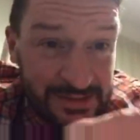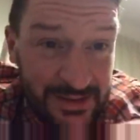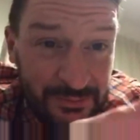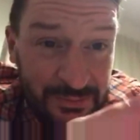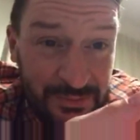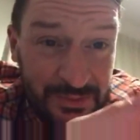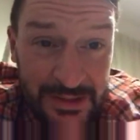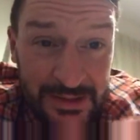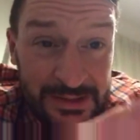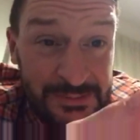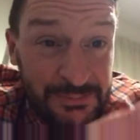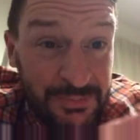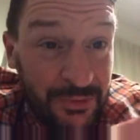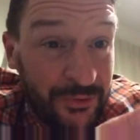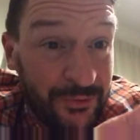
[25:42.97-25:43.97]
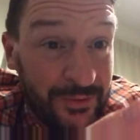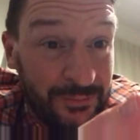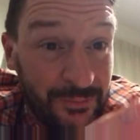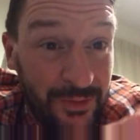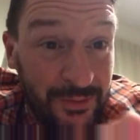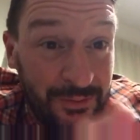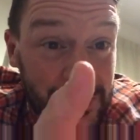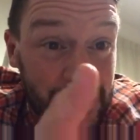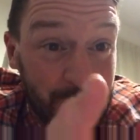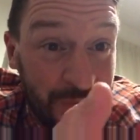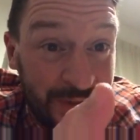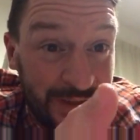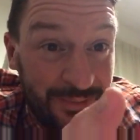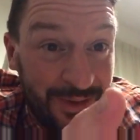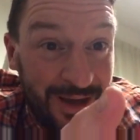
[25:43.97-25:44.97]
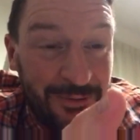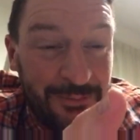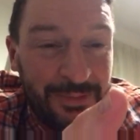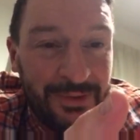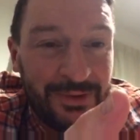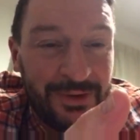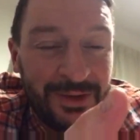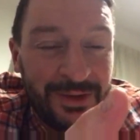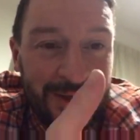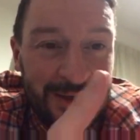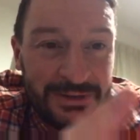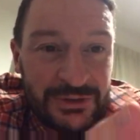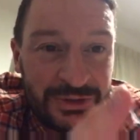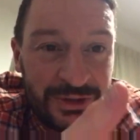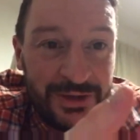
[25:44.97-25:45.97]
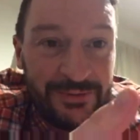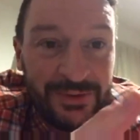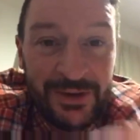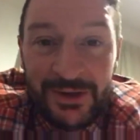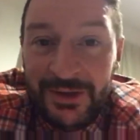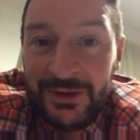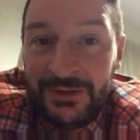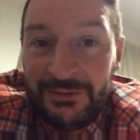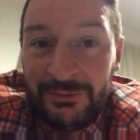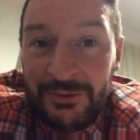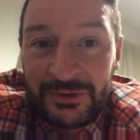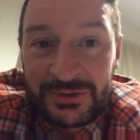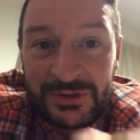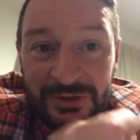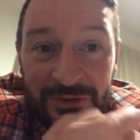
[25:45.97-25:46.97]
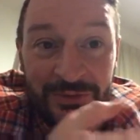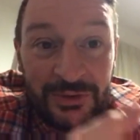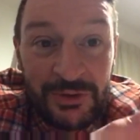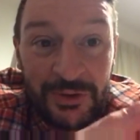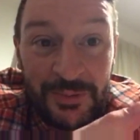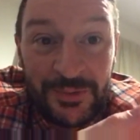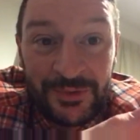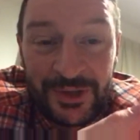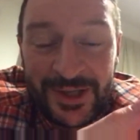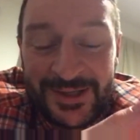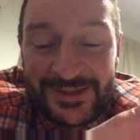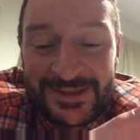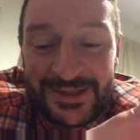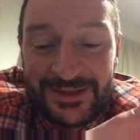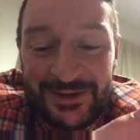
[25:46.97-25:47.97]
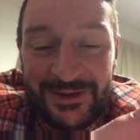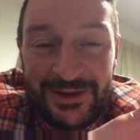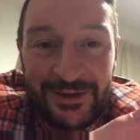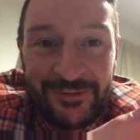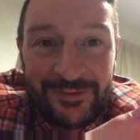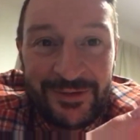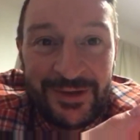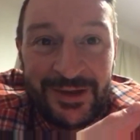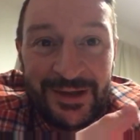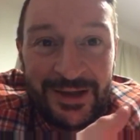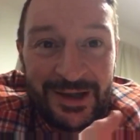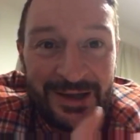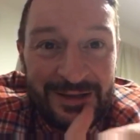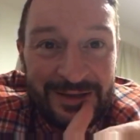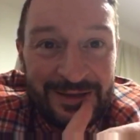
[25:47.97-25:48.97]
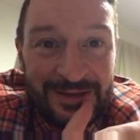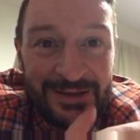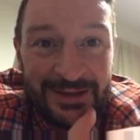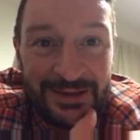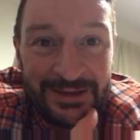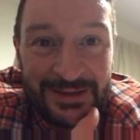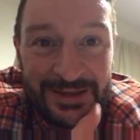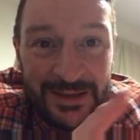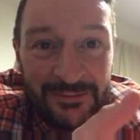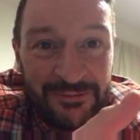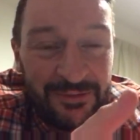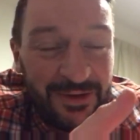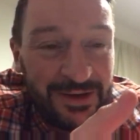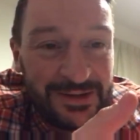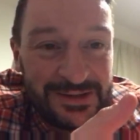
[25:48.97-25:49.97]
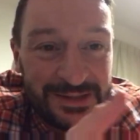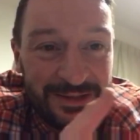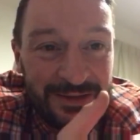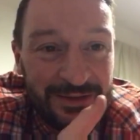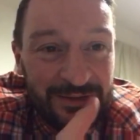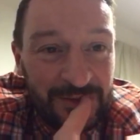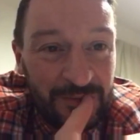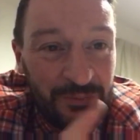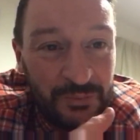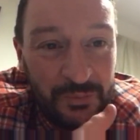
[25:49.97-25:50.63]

like it is boring what I'm talking about, but it's true. You've got to do the normal things in life and keep fighting. And